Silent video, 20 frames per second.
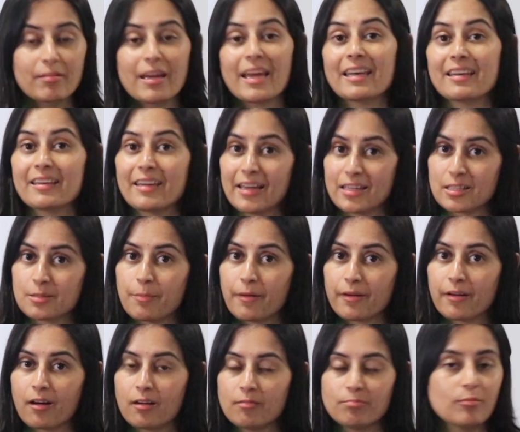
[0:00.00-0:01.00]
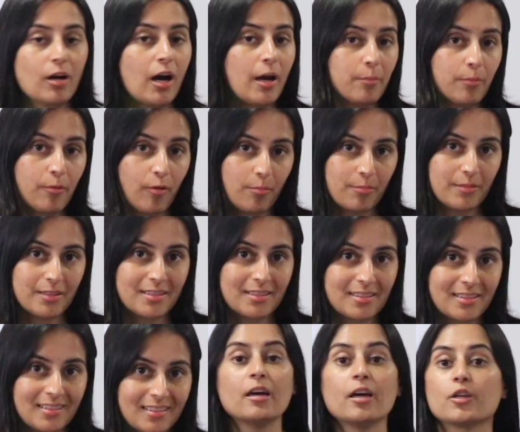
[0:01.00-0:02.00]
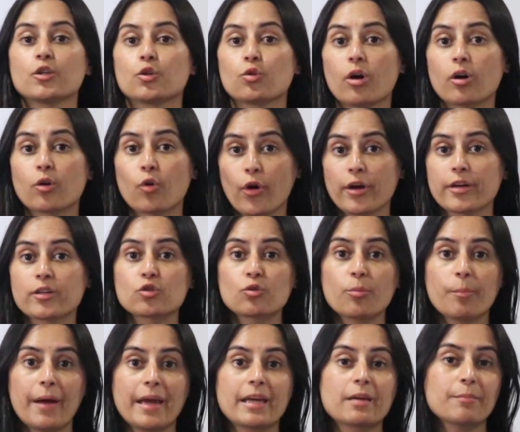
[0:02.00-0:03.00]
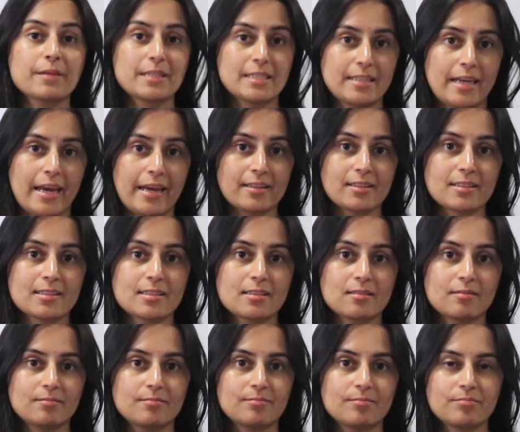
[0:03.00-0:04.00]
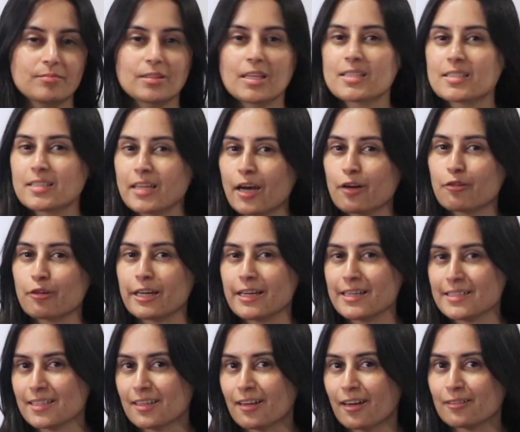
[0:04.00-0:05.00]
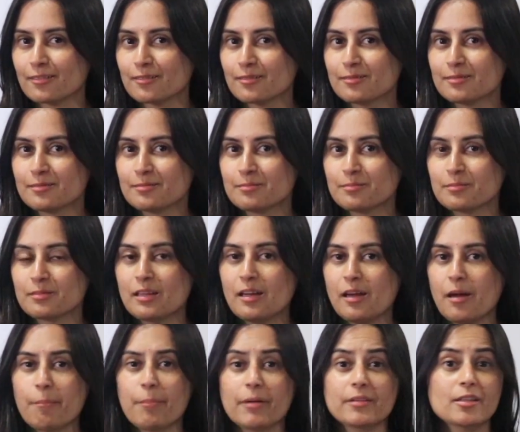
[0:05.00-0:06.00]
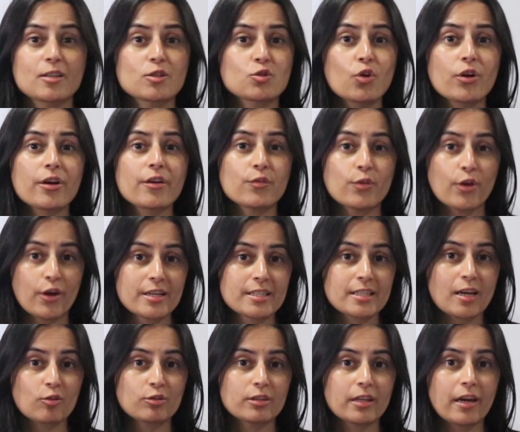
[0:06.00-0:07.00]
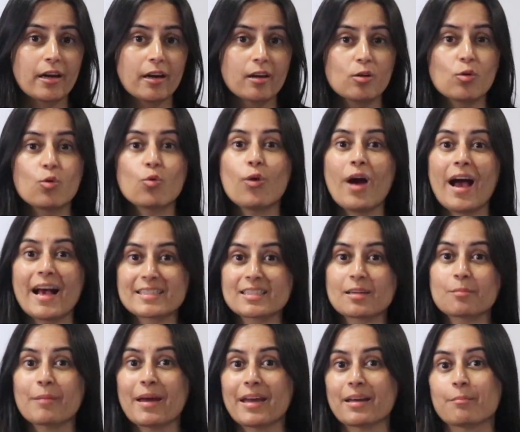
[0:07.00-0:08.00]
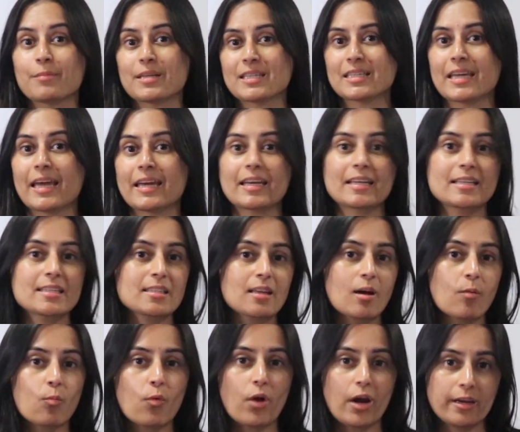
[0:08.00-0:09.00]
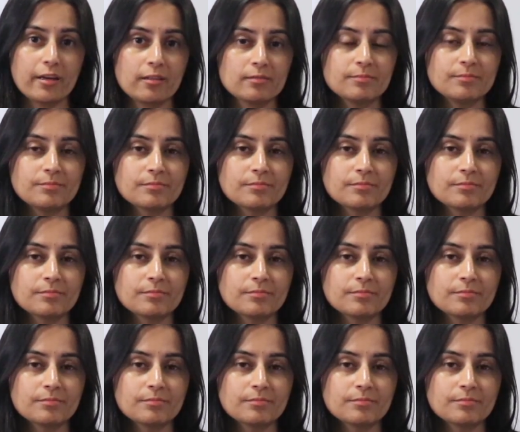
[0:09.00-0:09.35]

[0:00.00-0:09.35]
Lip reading: It gets better, I promise. You are going to make mistakes. Scary, isn't it? But there's not a nurse out there who hasn't made a mistake in some way.